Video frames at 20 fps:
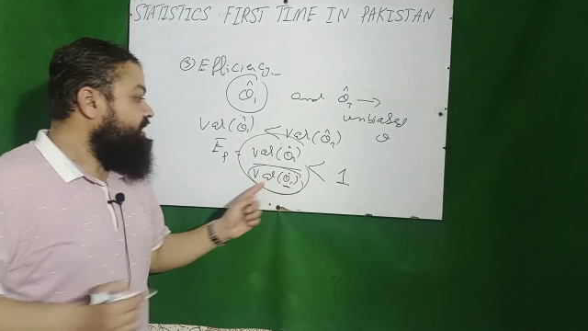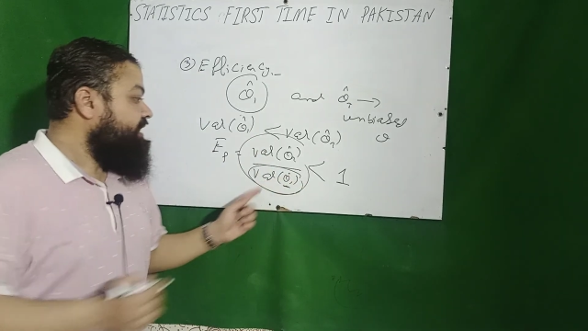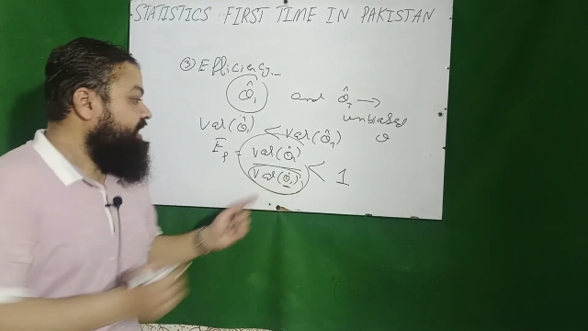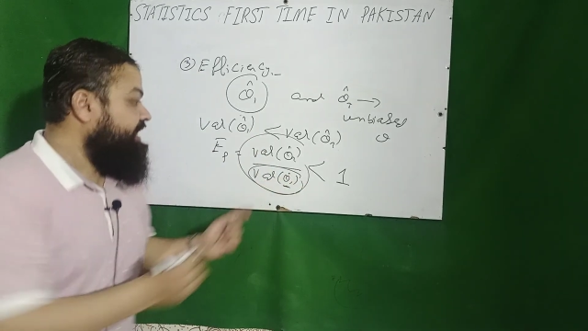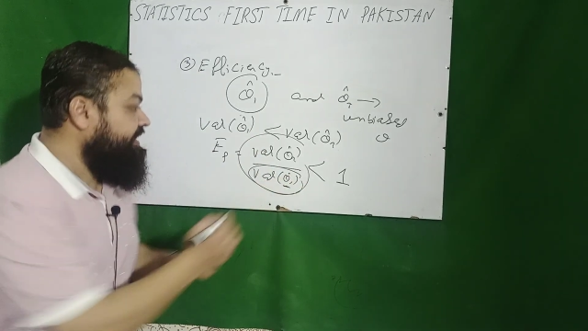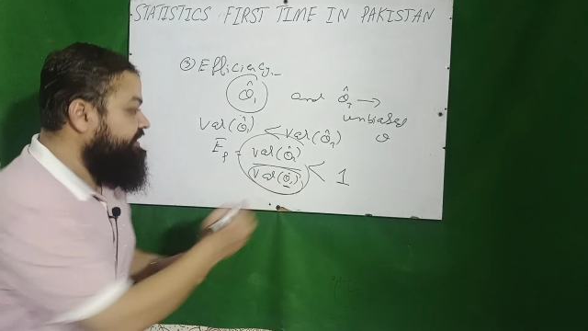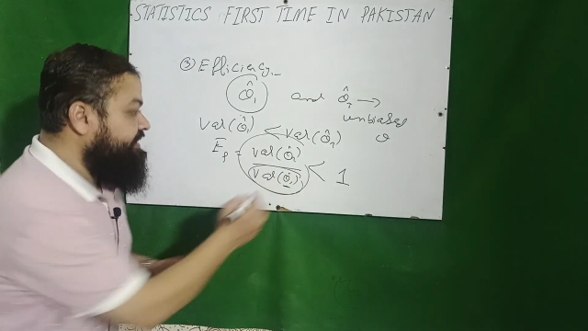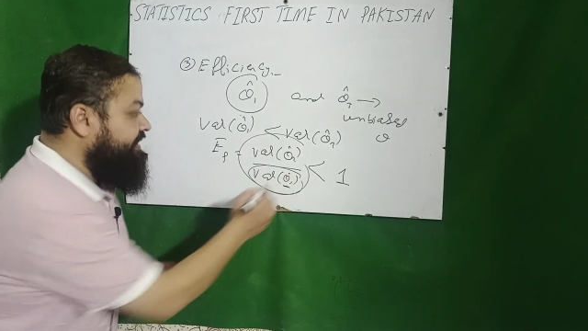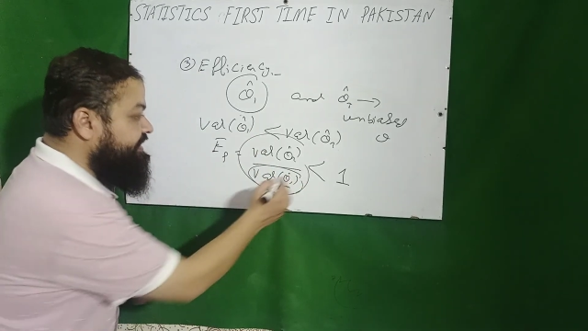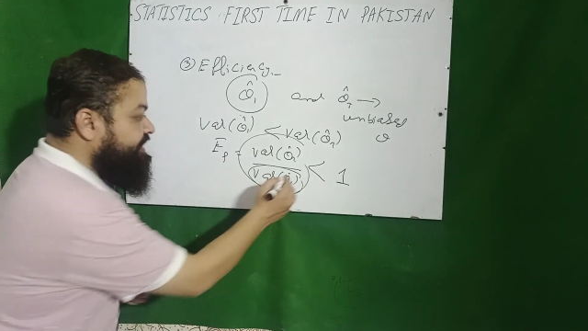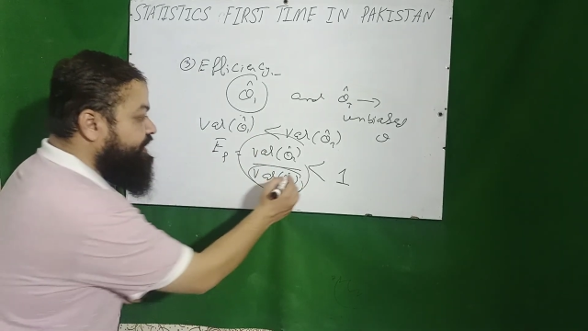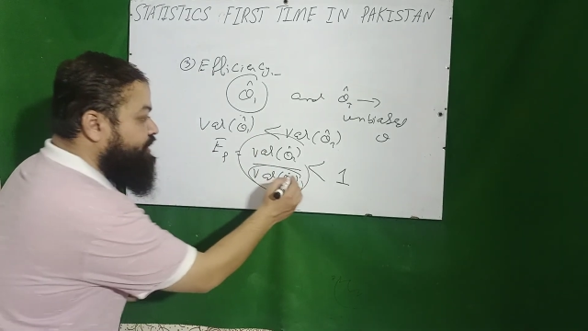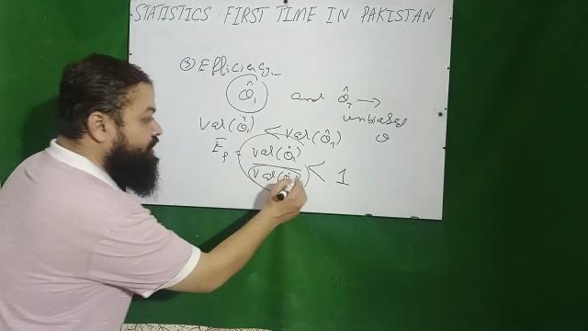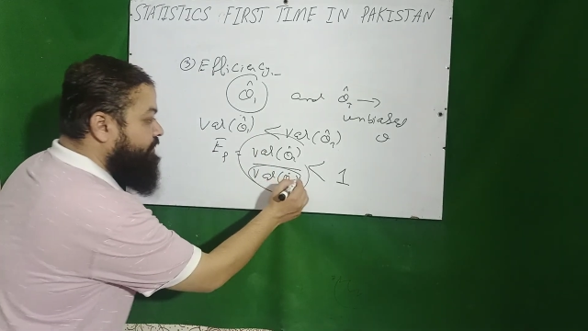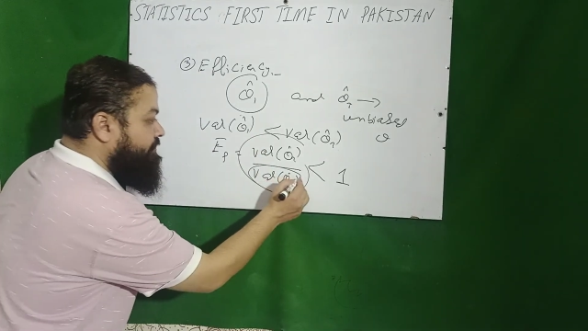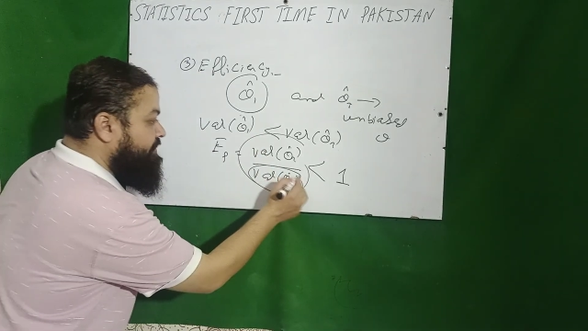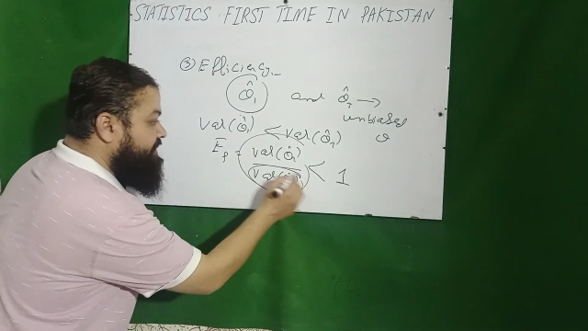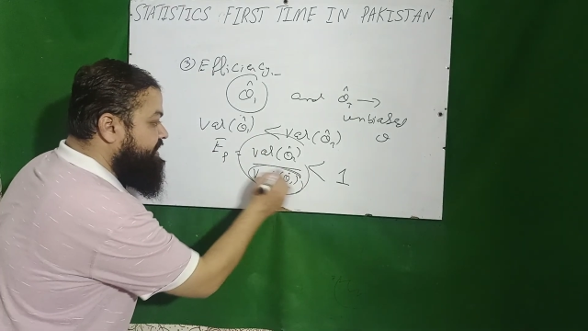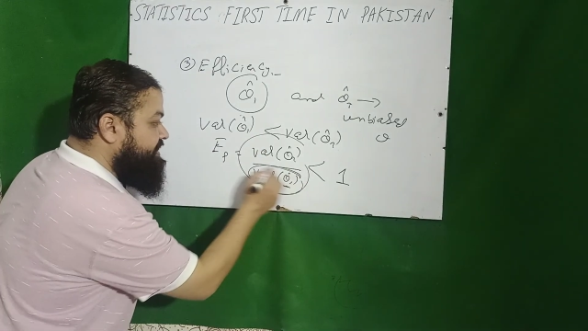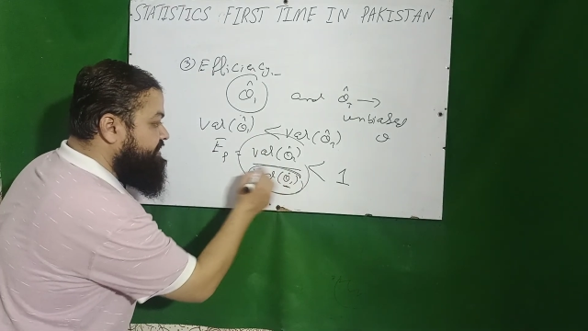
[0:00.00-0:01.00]
In the
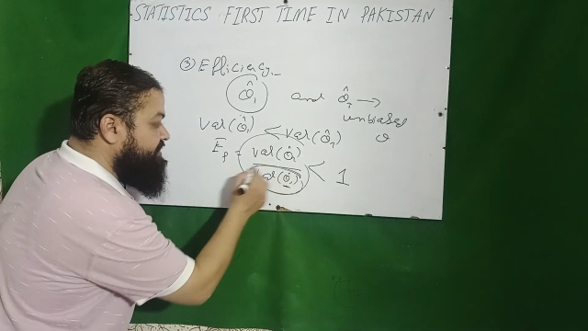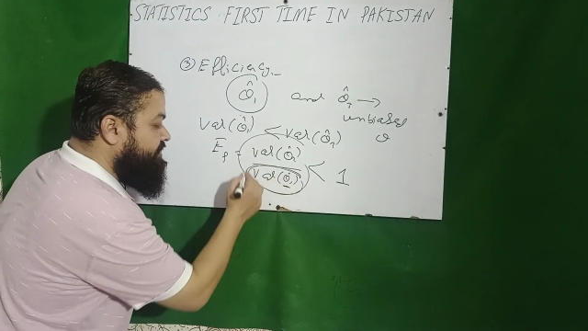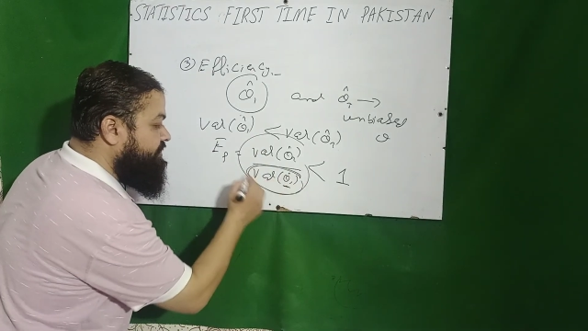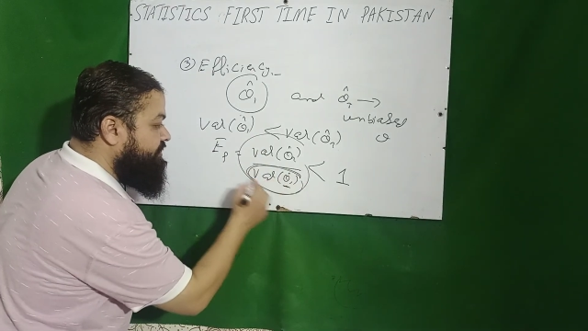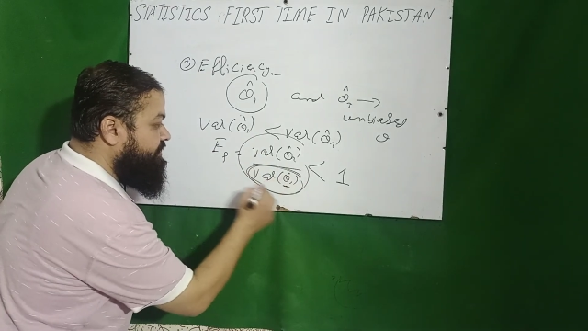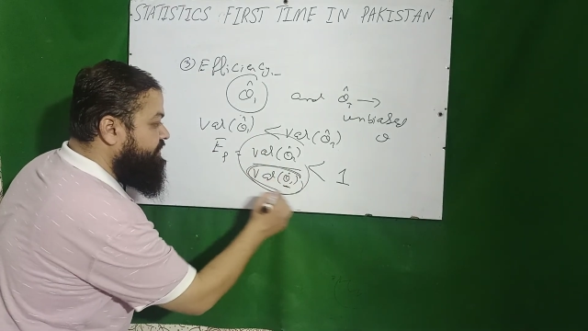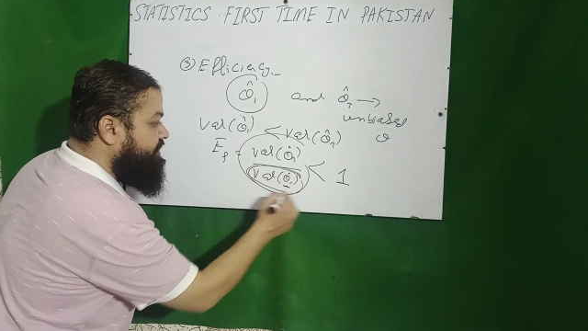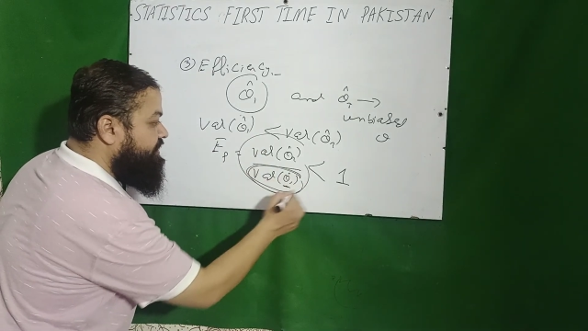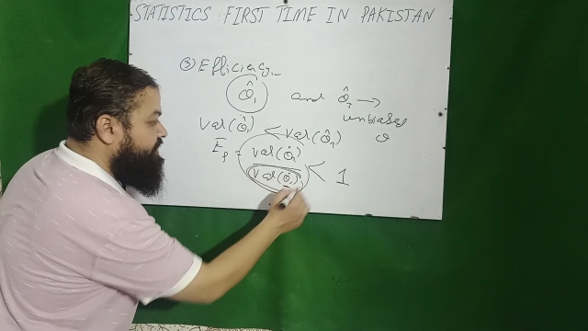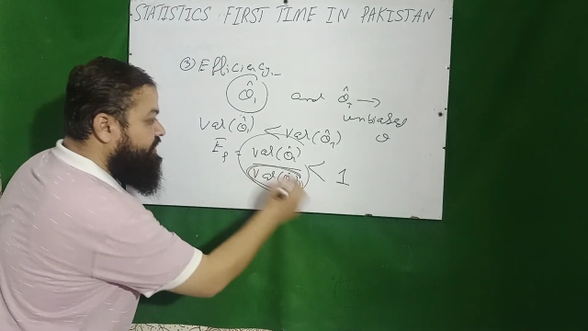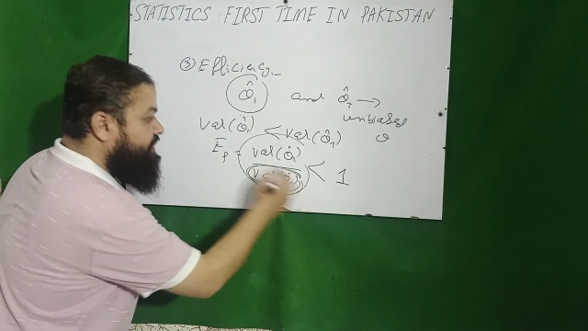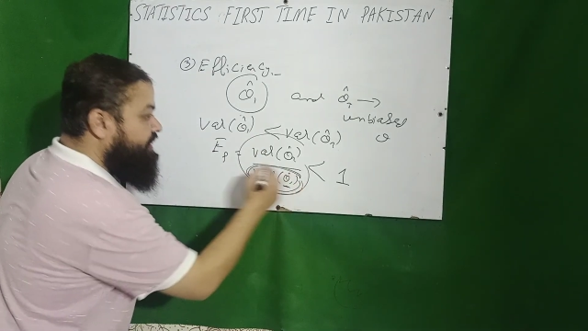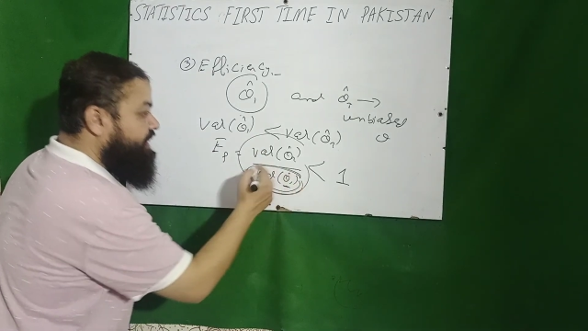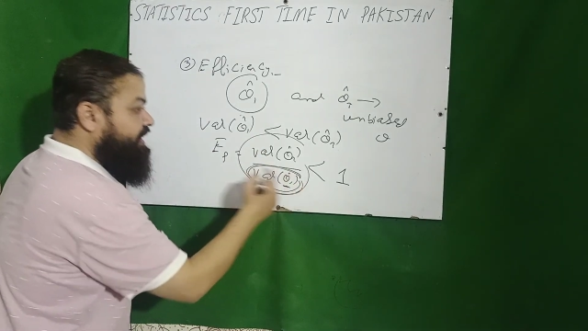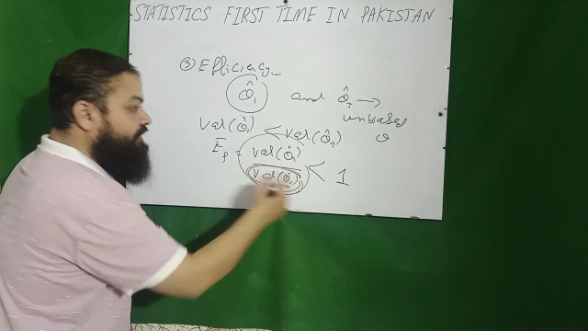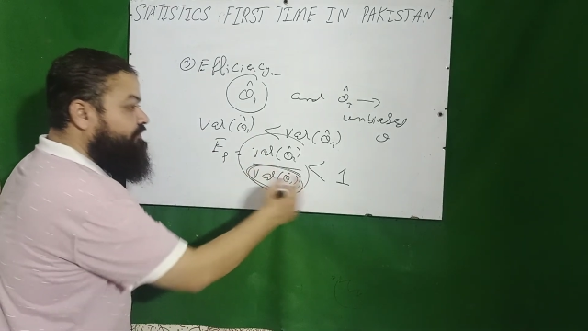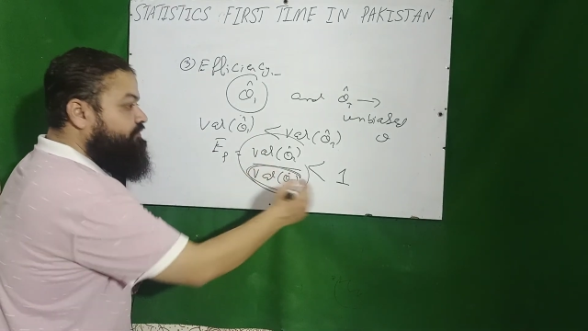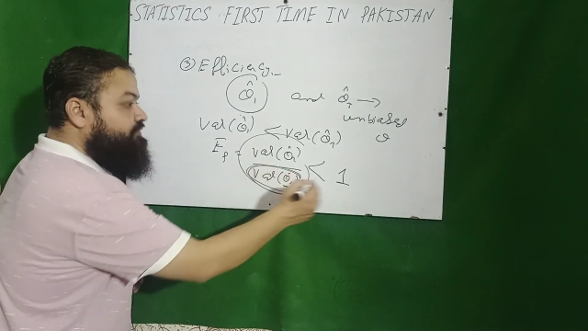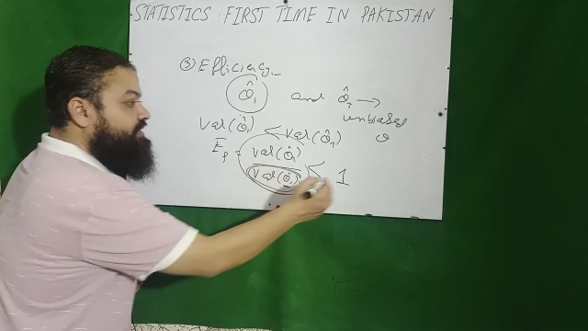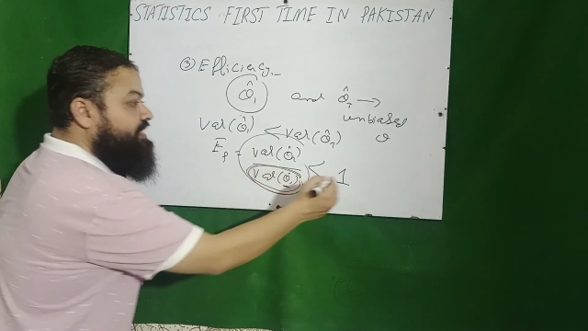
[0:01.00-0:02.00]
denominator, If